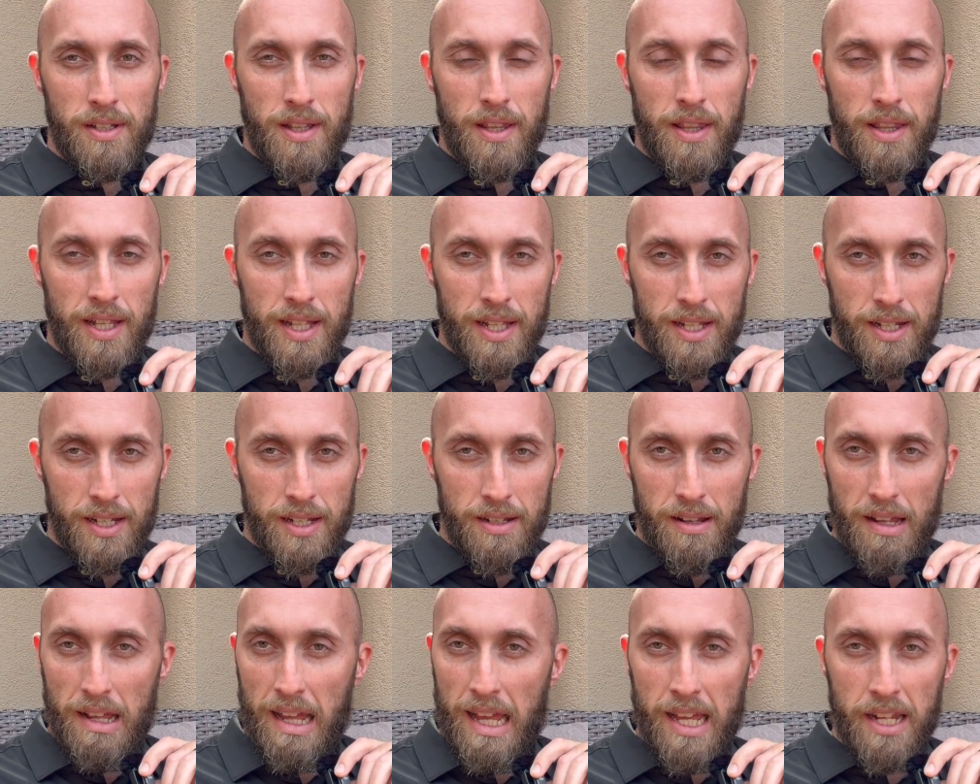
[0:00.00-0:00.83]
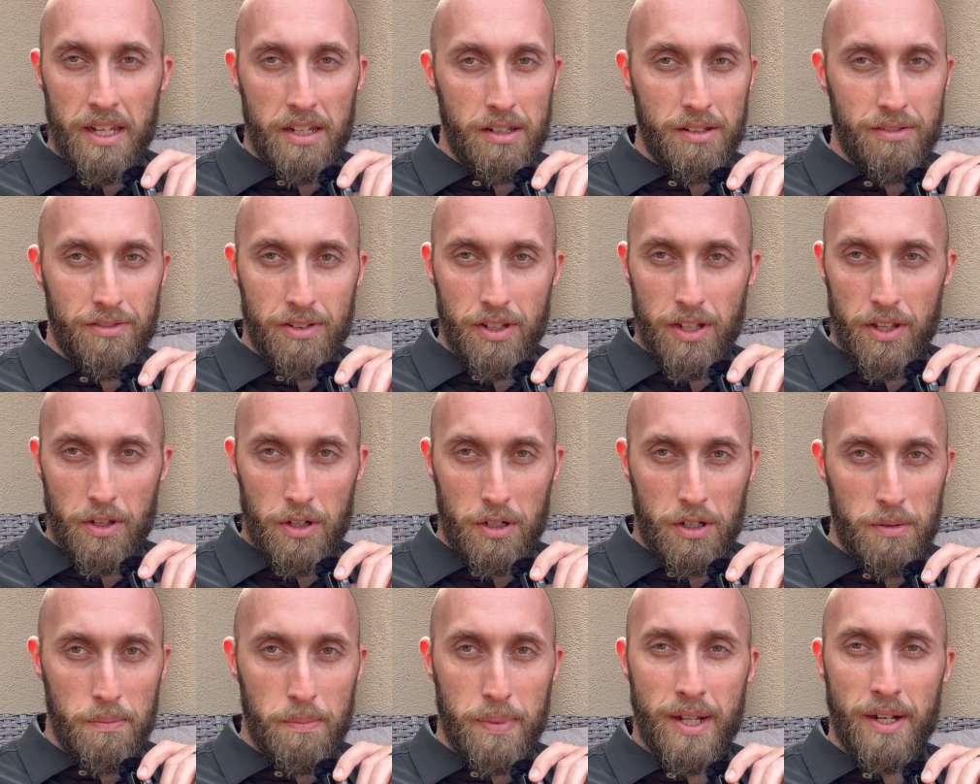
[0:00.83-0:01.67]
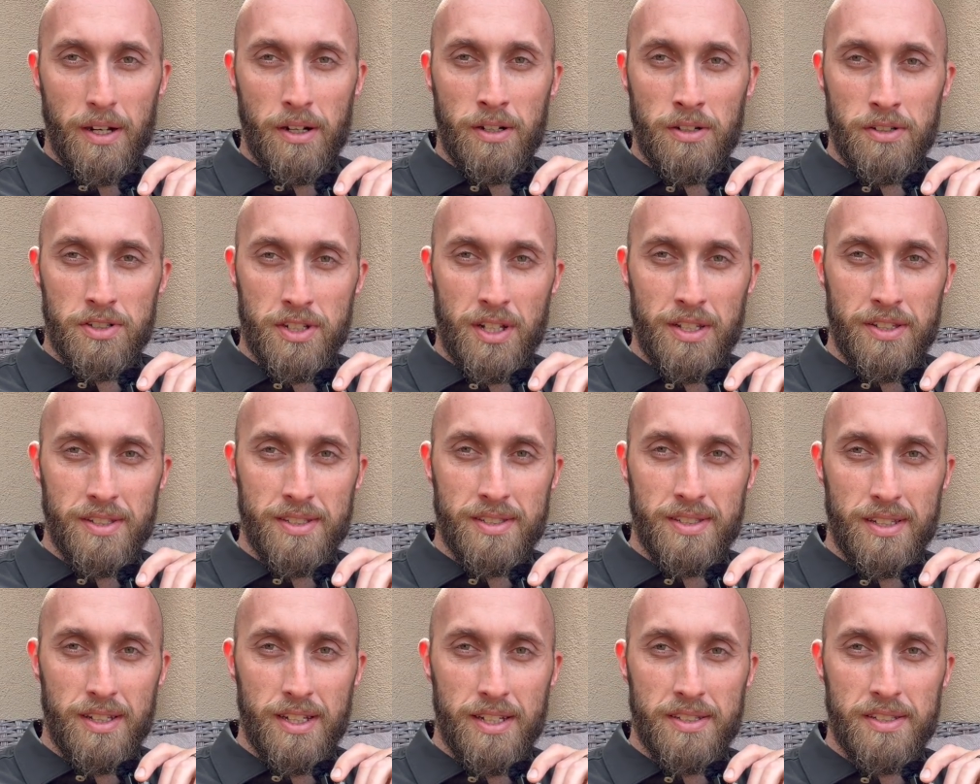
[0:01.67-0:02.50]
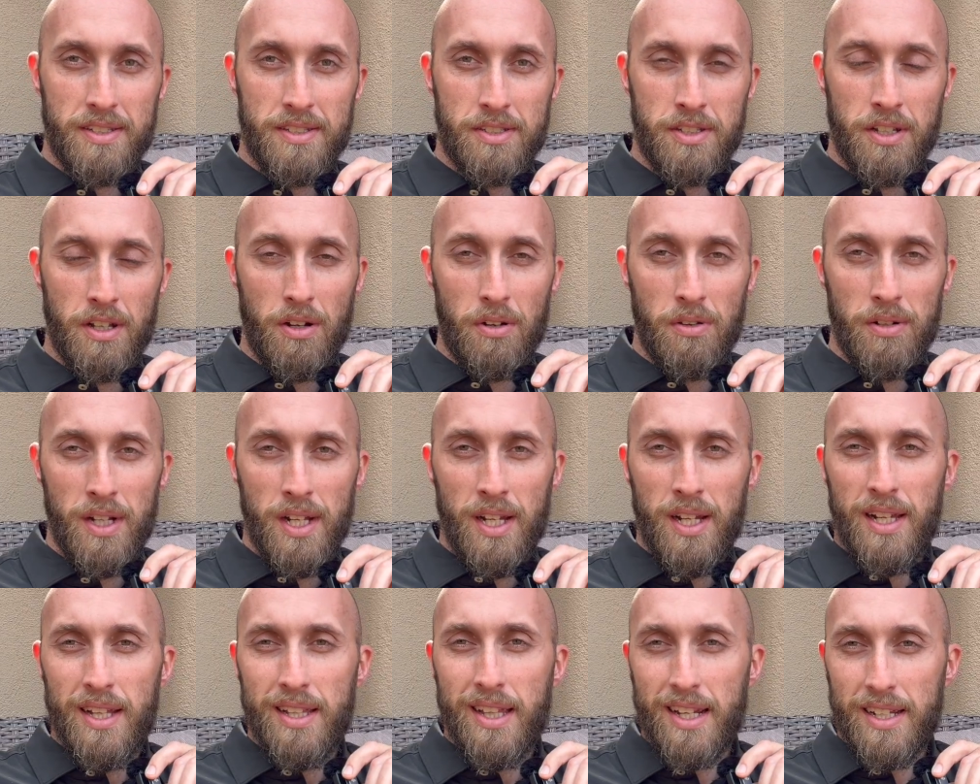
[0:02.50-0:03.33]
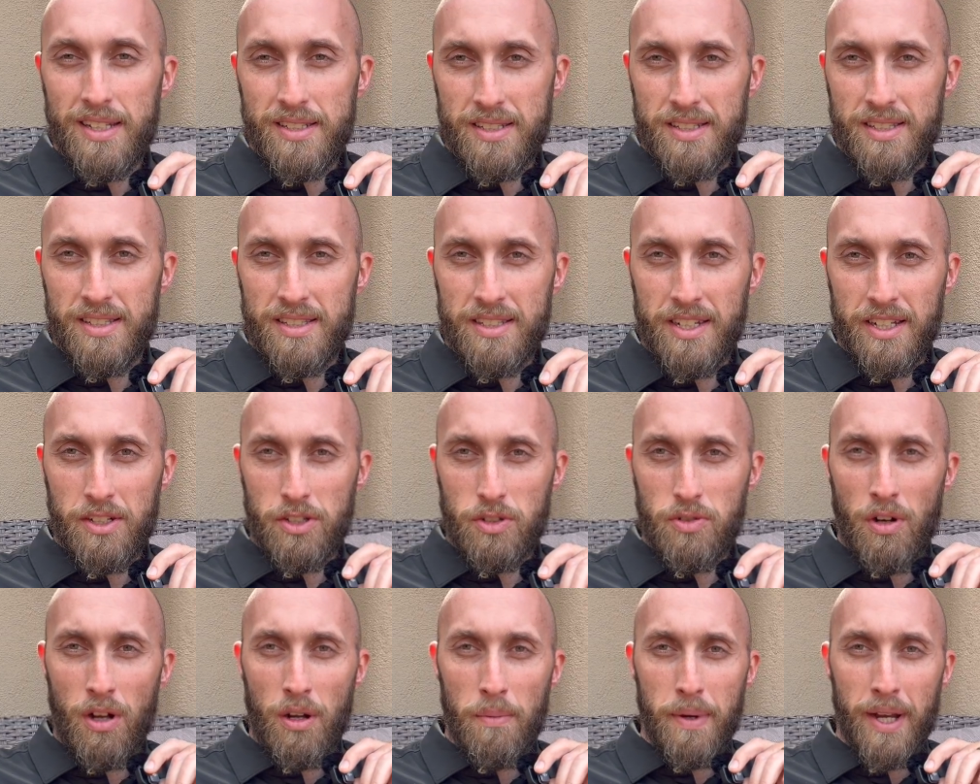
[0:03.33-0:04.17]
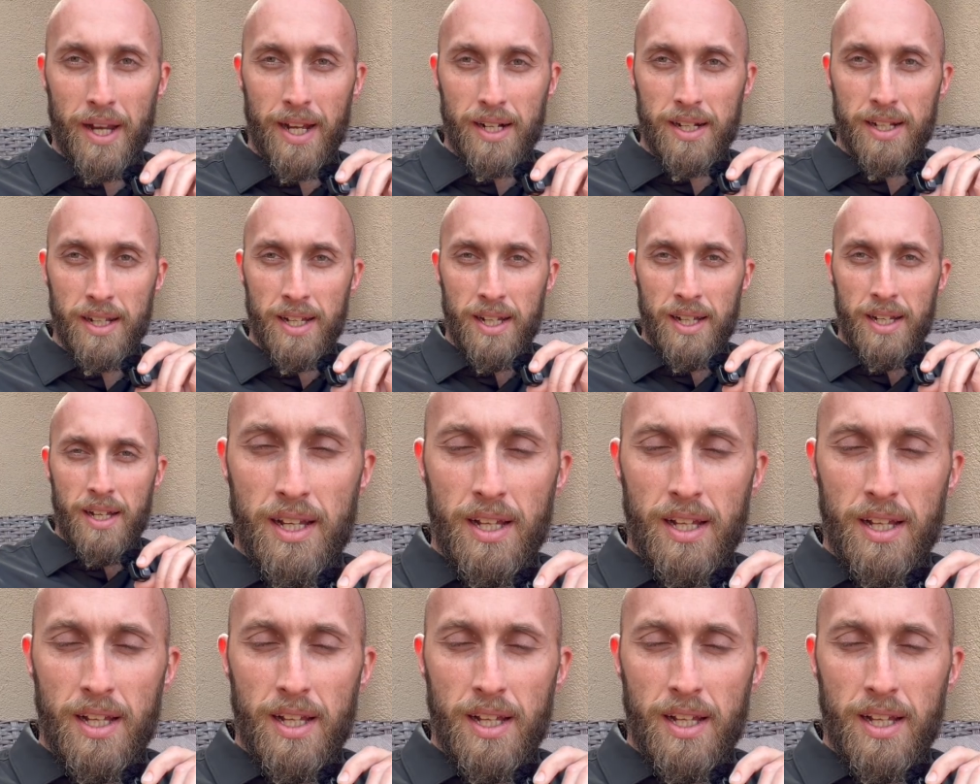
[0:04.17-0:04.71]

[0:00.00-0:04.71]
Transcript: than any of the other competitors on this list. So that is a distinct drawback.